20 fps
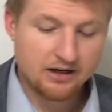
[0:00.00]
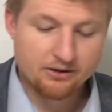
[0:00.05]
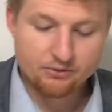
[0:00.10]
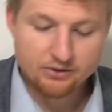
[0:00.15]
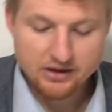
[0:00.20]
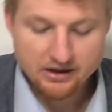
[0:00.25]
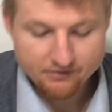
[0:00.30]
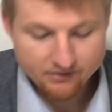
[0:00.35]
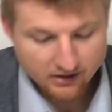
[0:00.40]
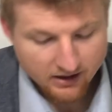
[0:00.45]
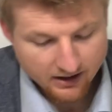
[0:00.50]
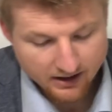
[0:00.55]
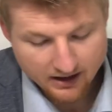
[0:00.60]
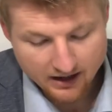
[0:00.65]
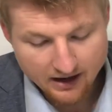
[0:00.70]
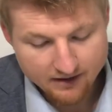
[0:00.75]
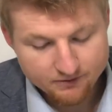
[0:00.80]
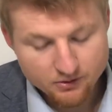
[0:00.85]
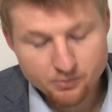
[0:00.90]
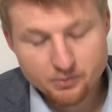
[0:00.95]
whenever I
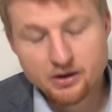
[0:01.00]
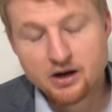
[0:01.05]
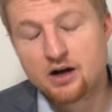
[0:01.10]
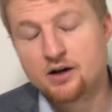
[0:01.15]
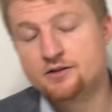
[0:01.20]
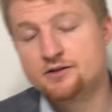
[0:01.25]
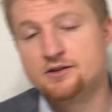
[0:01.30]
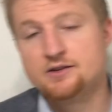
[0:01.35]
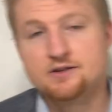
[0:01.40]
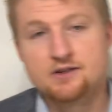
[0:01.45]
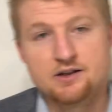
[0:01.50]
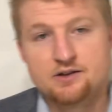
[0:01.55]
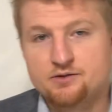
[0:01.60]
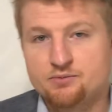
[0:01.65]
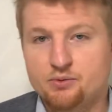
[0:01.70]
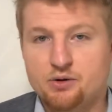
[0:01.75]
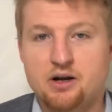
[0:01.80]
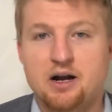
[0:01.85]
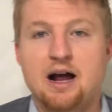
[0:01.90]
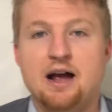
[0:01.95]
have open houses, that's
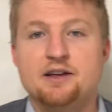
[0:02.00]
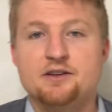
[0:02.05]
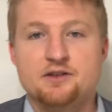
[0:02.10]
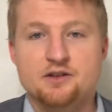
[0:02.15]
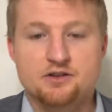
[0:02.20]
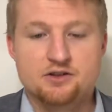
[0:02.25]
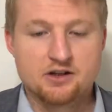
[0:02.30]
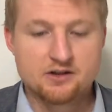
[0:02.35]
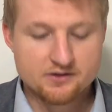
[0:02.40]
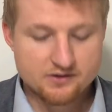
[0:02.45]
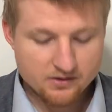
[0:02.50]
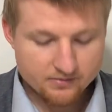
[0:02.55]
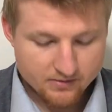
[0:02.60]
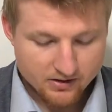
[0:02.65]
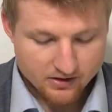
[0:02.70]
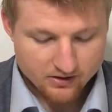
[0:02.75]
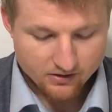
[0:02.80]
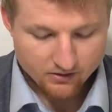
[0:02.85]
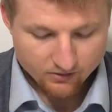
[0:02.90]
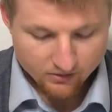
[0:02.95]
what I suggest them to
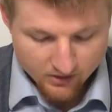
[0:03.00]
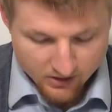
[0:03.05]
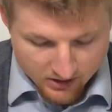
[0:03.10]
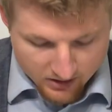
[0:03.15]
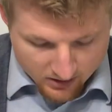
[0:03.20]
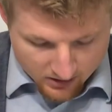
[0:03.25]
do.